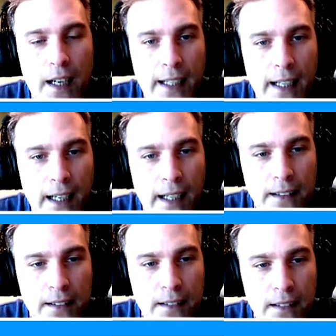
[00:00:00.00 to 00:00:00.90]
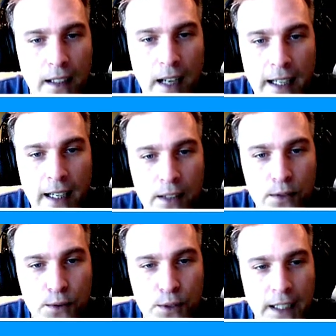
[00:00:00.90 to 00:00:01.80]
I can't
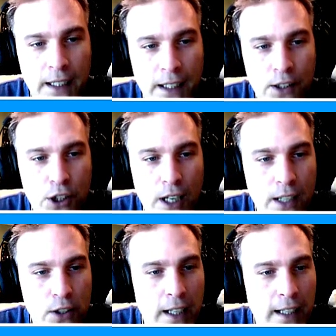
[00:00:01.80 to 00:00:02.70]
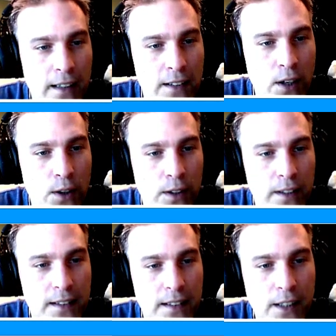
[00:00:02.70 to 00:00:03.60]
really change, like this whole
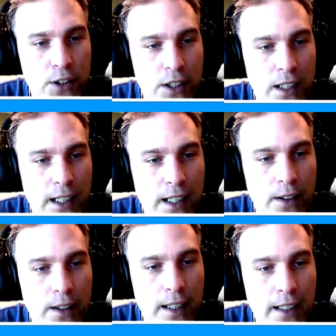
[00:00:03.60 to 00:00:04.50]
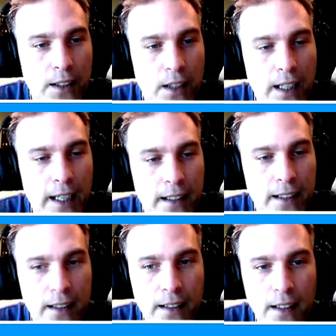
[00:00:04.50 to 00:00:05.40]
section here, I can hide
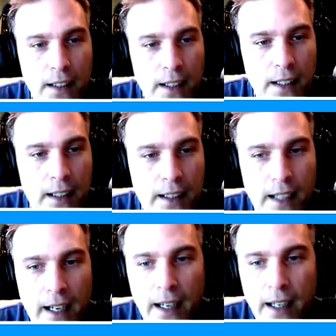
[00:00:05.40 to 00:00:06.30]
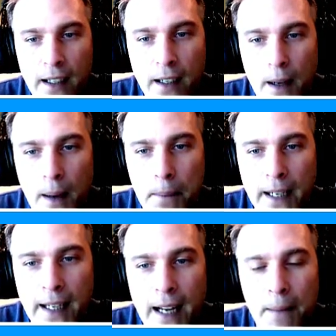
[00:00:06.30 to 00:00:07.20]
it, okay, but
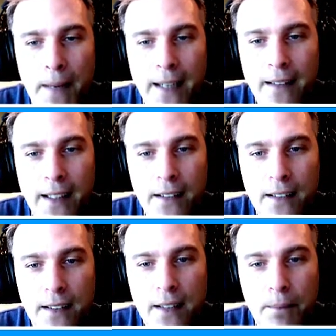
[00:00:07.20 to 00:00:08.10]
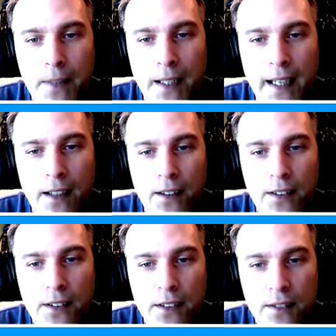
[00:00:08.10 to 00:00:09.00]
I can't make that into something
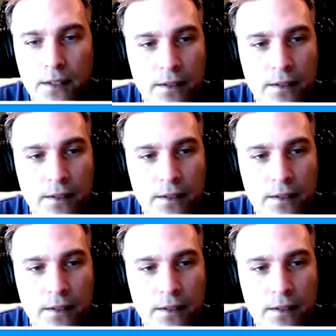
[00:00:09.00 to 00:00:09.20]
else.